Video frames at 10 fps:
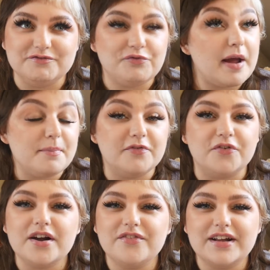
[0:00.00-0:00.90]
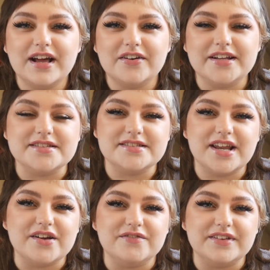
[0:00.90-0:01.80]
right before I run out
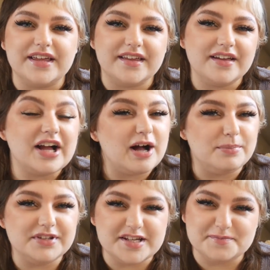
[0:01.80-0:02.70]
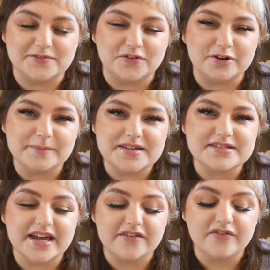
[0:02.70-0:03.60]
instead of like a couple days before to be
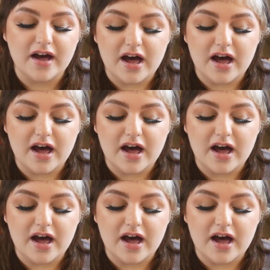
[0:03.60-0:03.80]
safe.